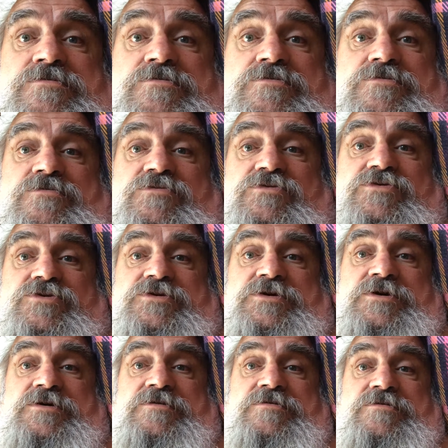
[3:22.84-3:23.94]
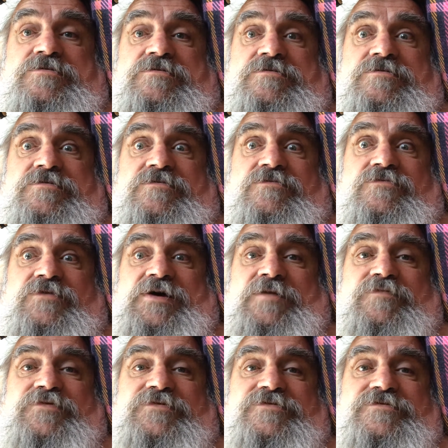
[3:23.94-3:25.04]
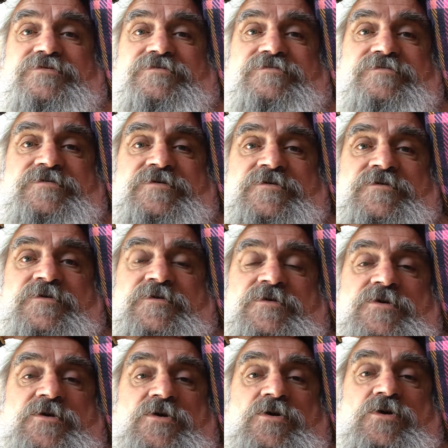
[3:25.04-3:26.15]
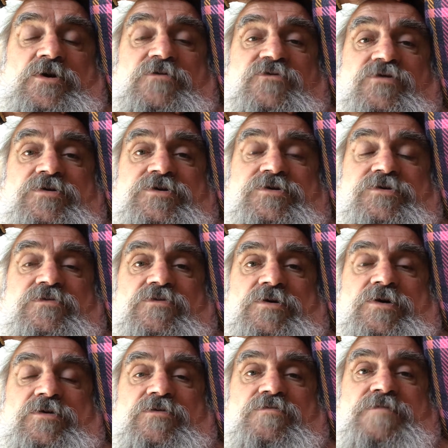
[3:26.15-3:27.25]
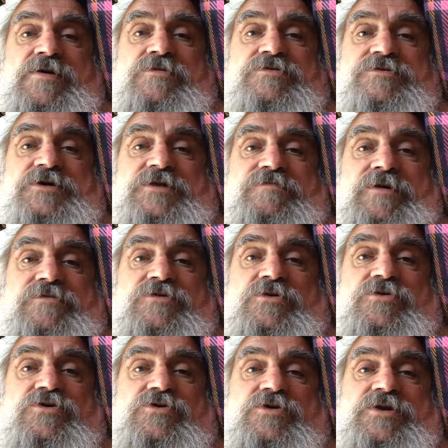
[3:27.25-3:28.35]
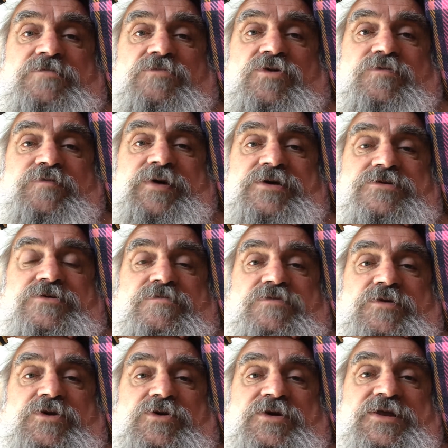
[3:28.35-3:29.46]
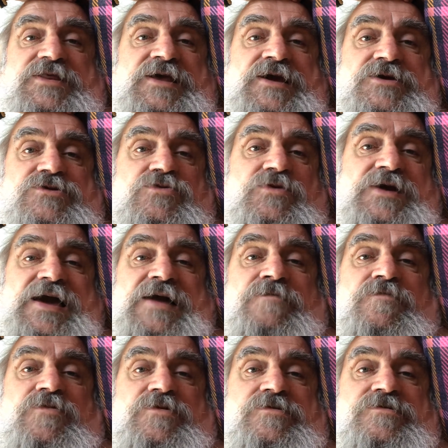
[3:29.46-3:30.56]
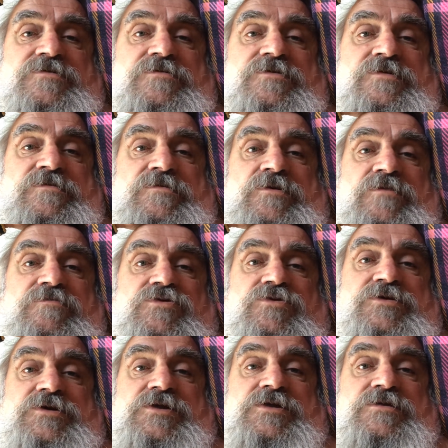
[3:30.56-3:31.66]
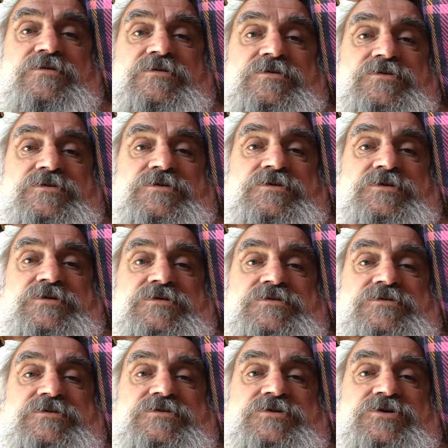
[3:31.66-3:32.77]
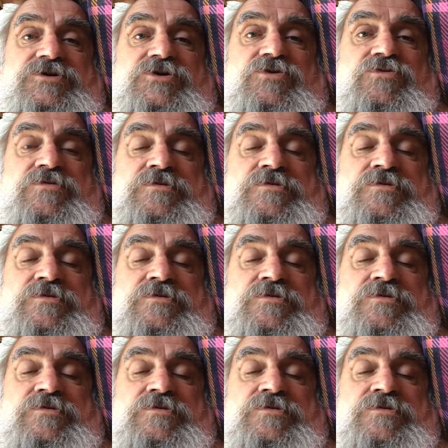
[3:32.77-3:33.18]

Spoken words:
So we'll see what happens. I'm trying to do what old Mel said about not looking at my picture, but looking at the actual camera so that I'm looking to you.